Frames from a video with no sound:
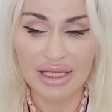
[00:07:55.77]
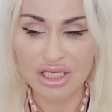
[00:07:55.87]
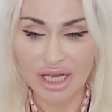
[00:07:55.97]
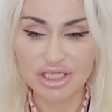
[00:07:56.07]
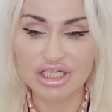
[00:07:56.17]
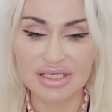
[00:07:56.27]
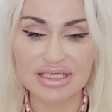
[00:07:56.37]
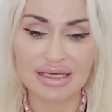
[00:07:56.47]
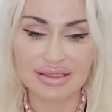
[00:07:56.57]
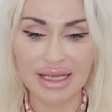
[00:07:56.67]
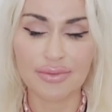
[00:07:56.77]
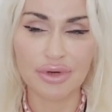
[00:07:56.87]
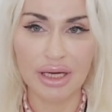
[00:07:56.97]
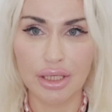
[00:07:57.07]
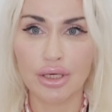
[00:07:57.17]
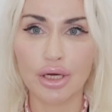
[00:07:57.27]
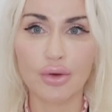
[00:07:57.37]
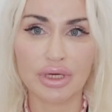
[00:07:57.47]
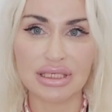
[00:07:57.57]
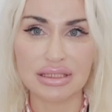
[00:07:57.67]
and not just as a predator
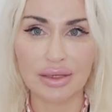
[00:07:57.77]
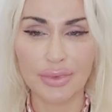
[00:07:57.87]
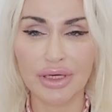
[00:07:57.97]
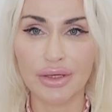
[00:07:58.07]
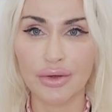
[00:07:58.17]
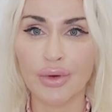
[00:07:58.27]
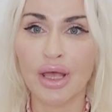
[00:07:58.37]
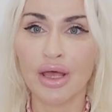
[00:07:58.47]
or as someone who